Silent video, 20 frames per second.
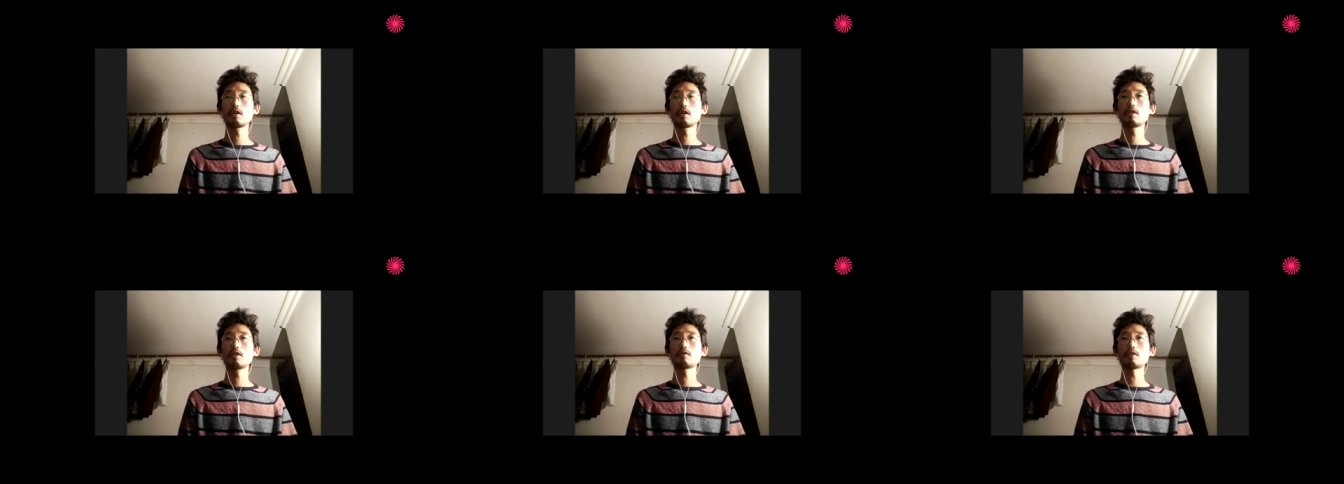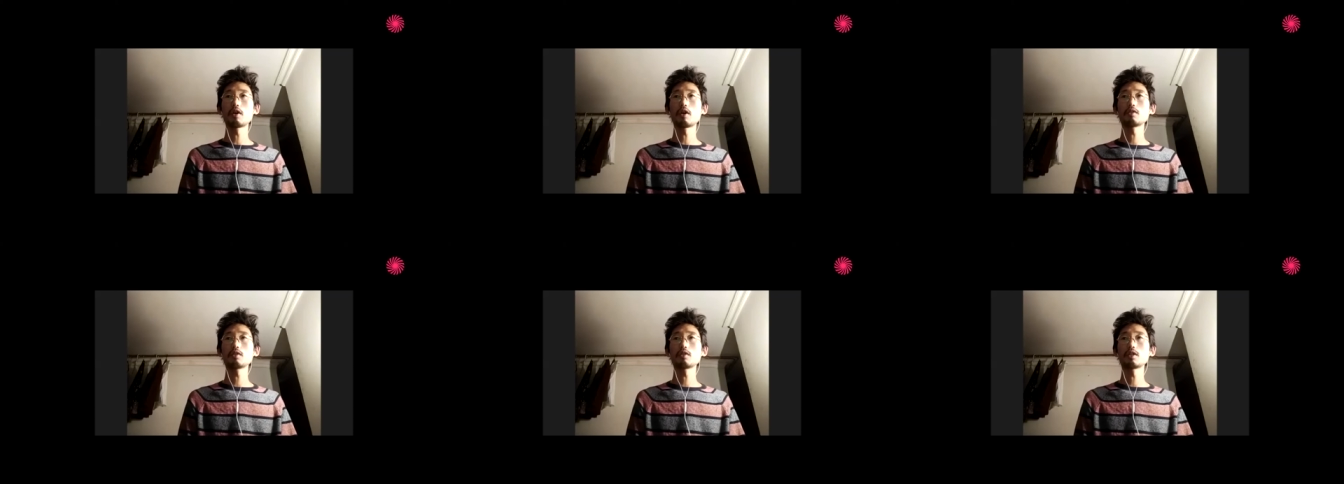
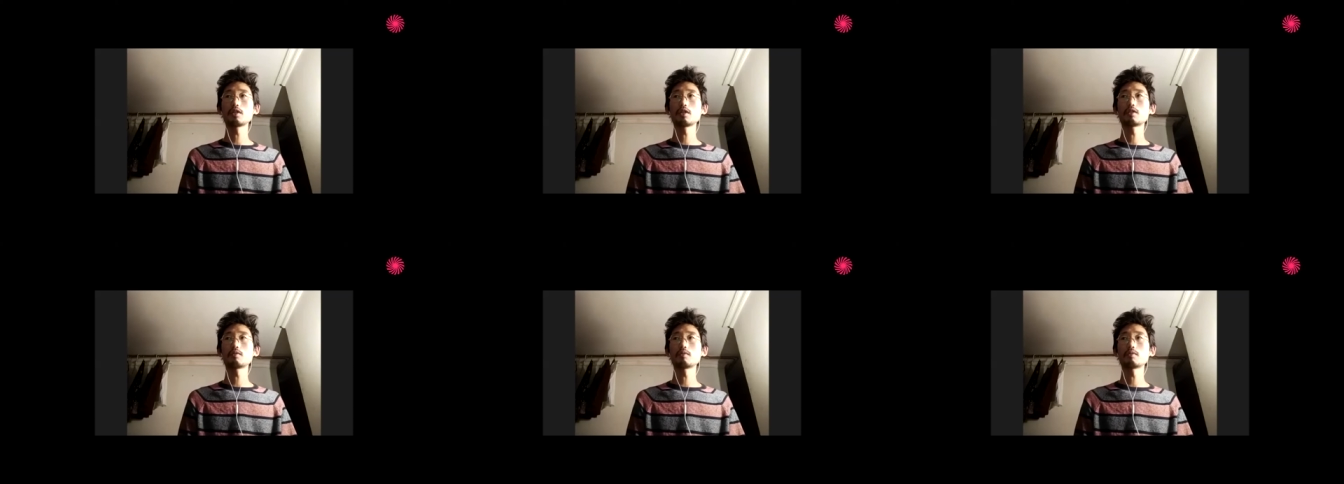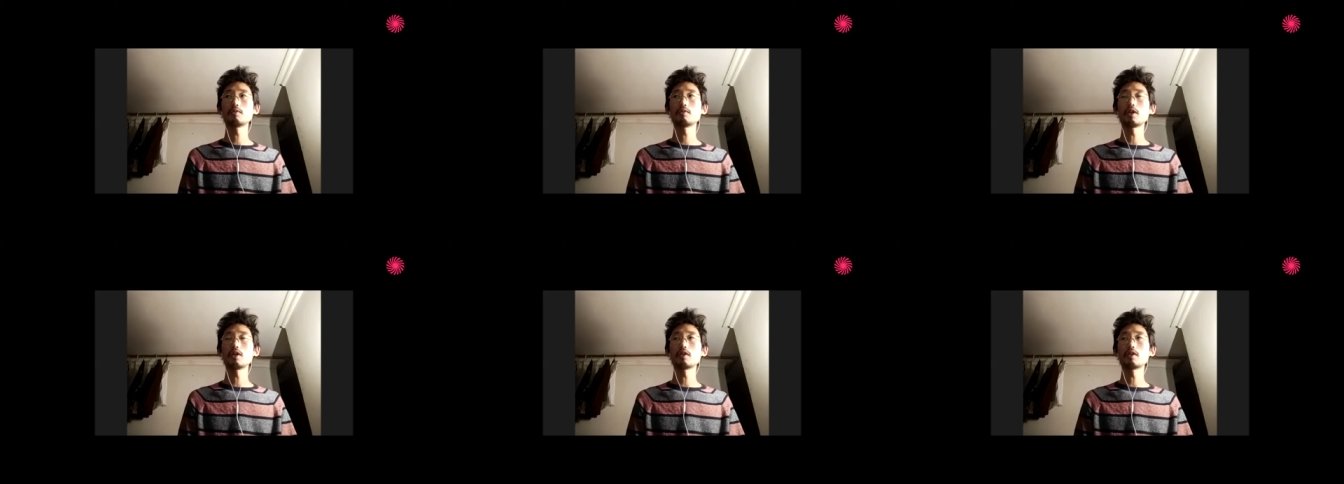found it
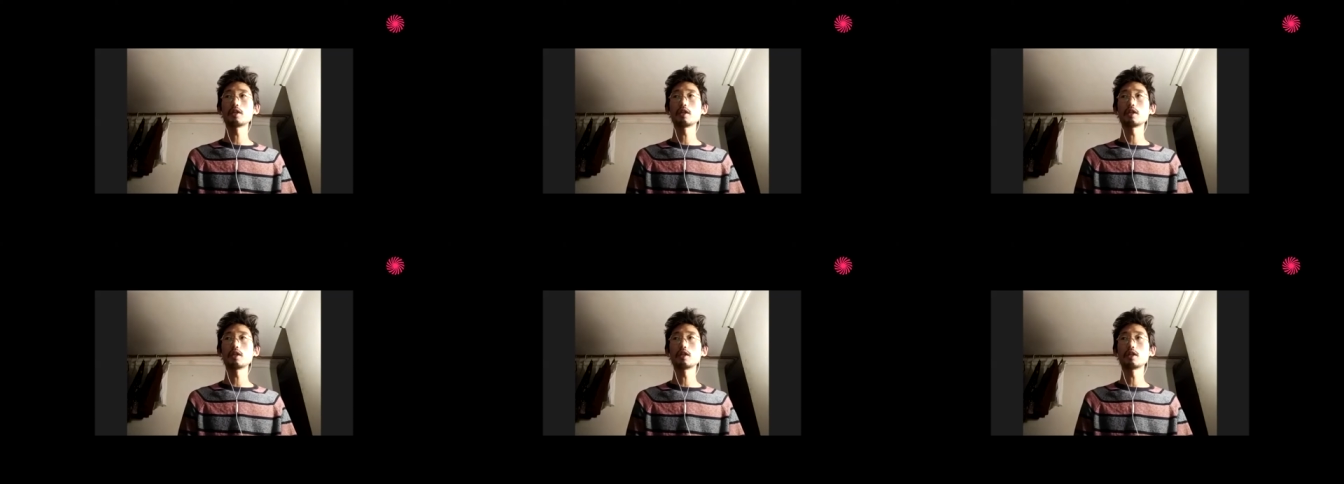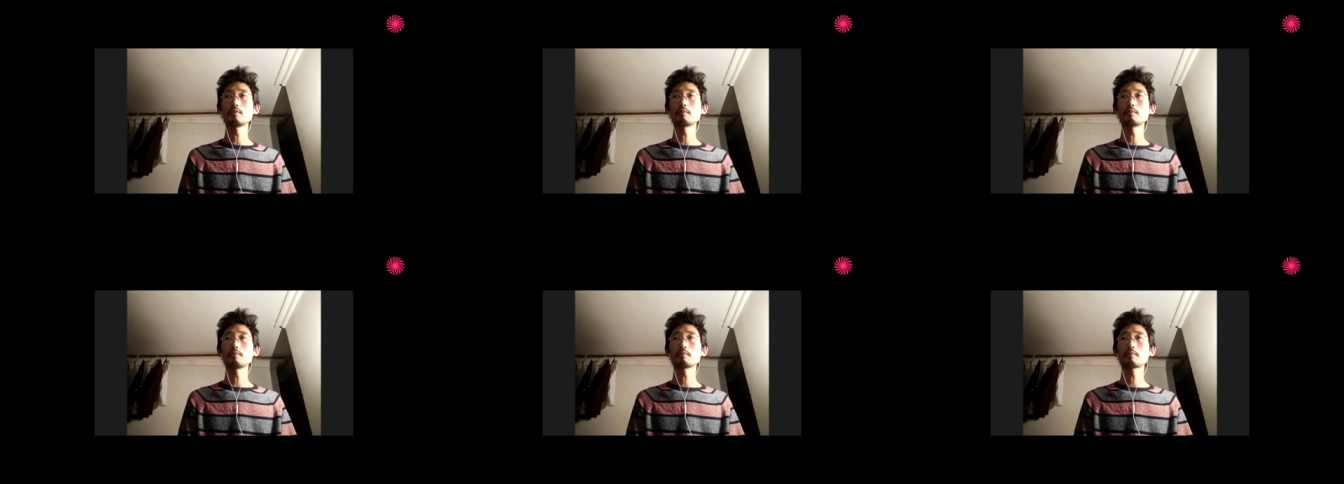
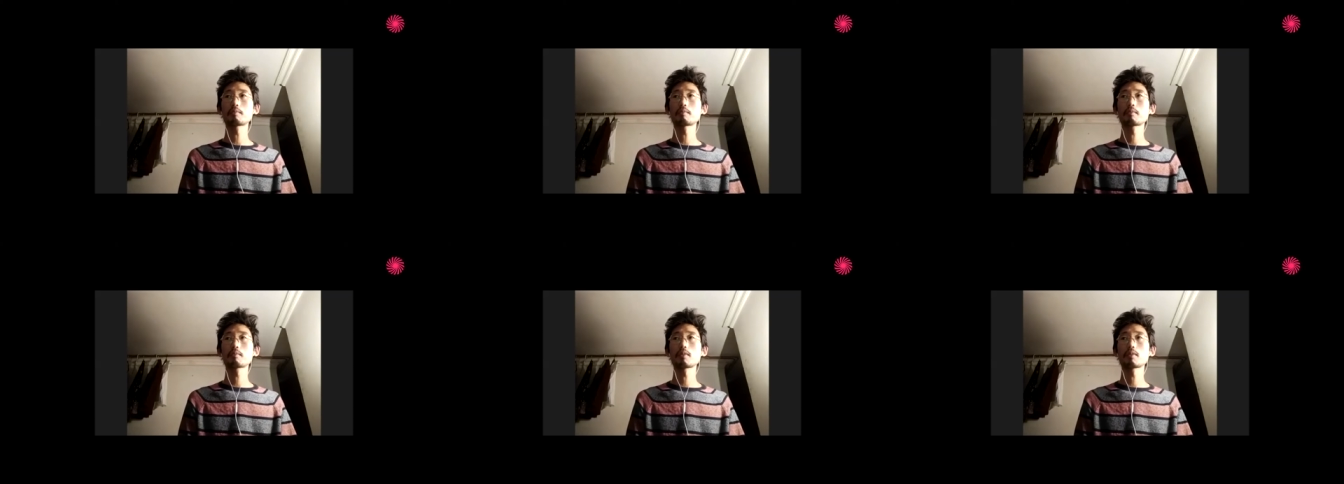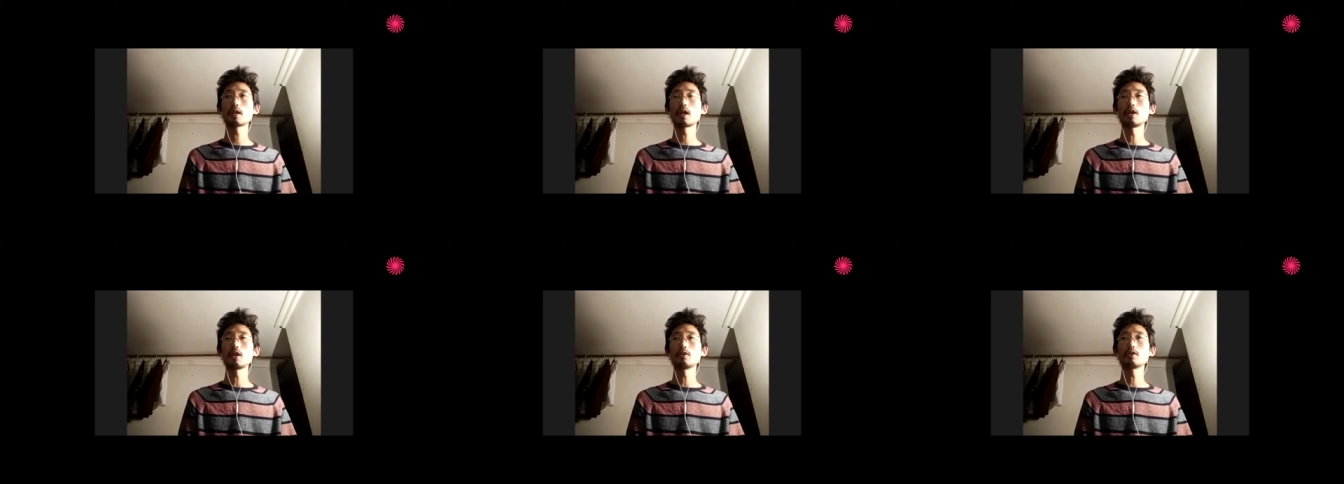very.
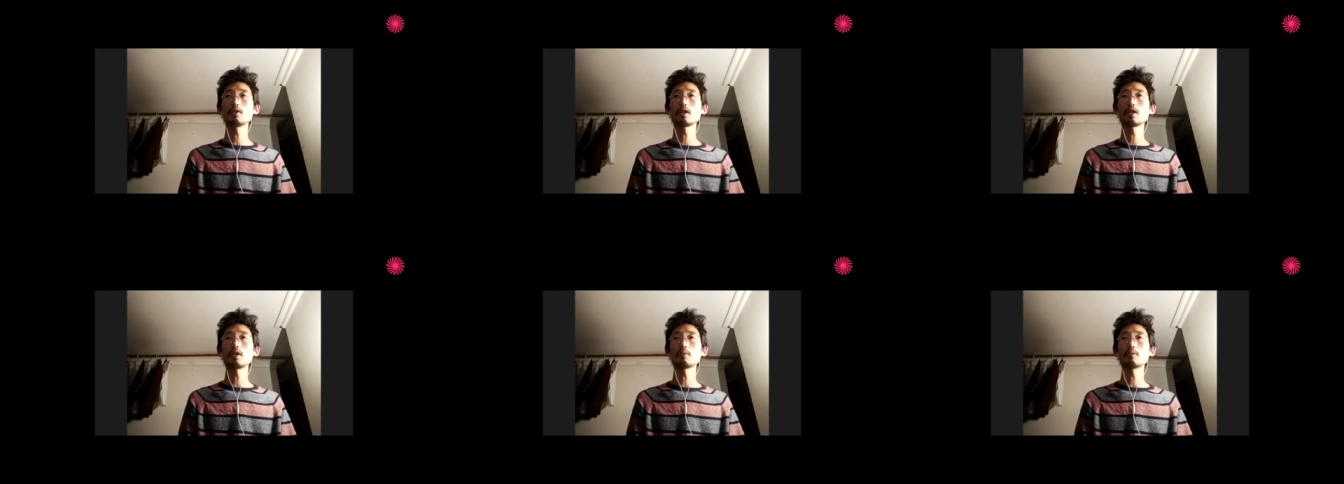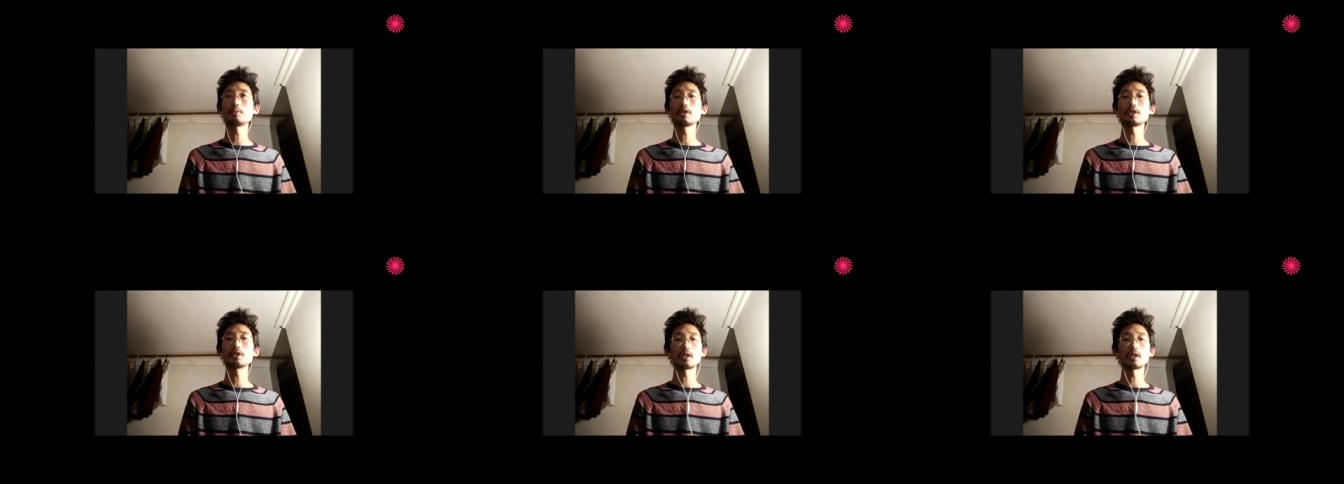I really
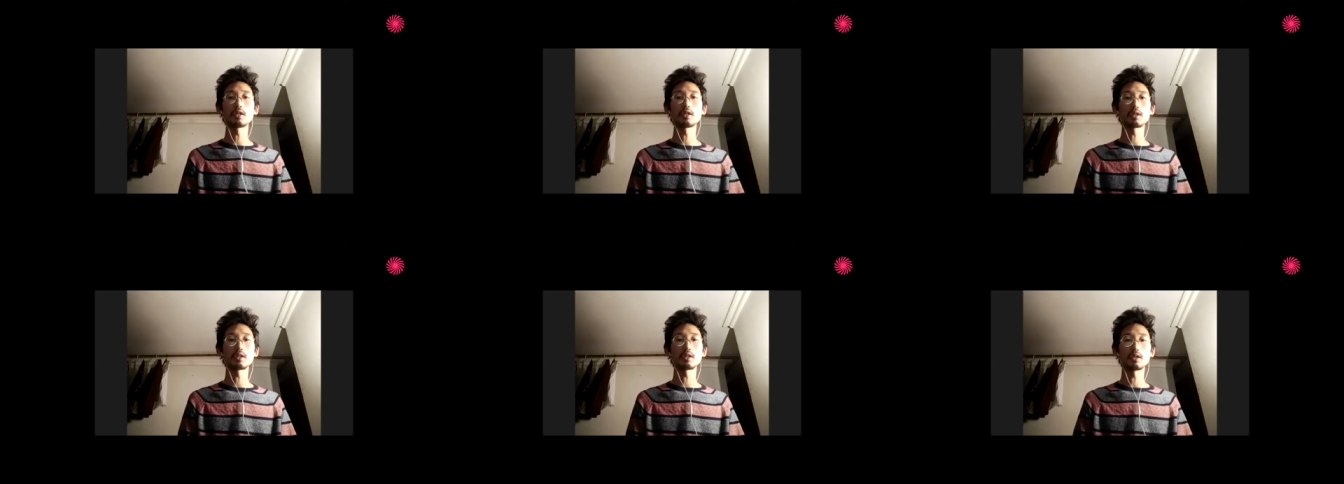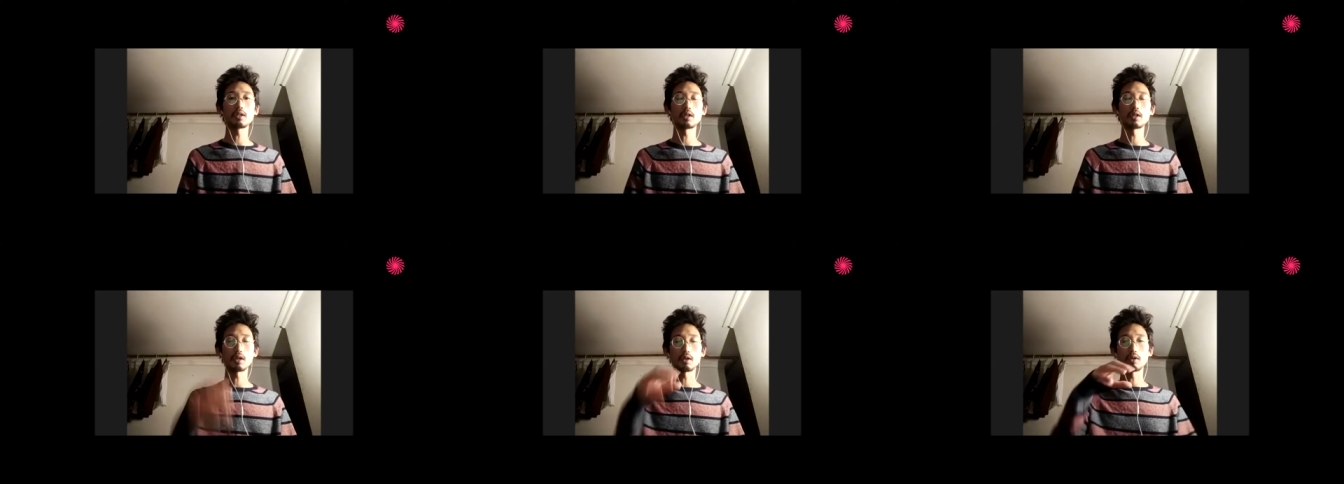appreciate the,
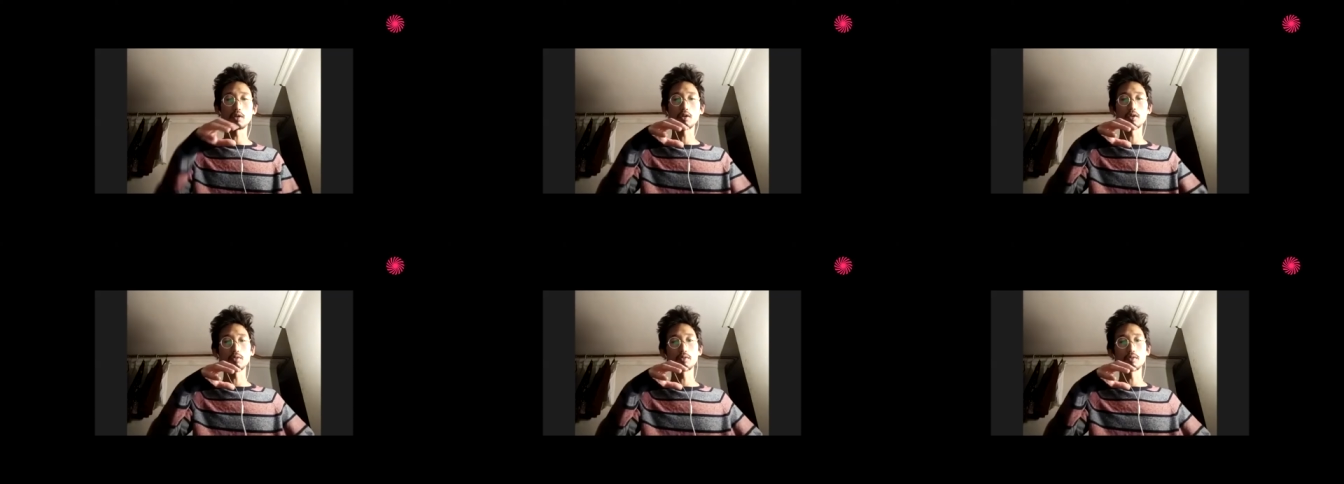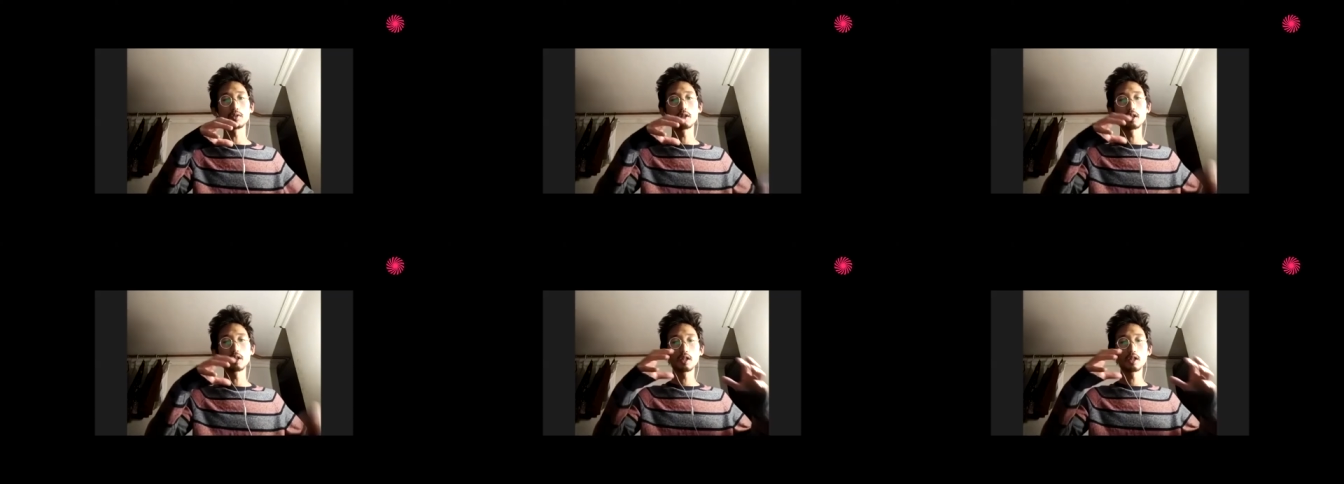their own